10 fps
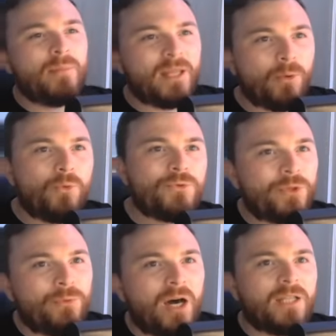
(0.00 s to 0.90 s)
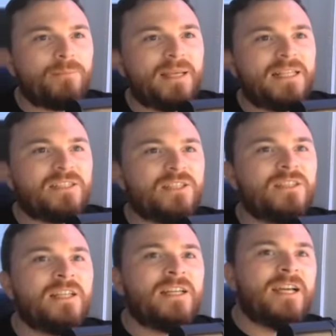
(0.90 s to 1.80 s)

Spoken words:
but they were also unbeaten,